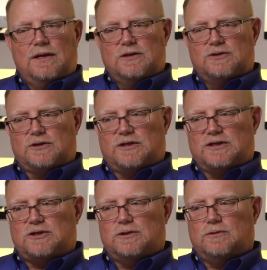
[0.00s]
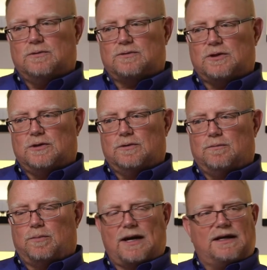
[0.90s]
should get you to
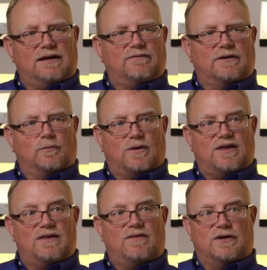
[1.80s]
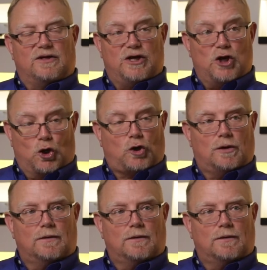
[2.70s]
break even within the year,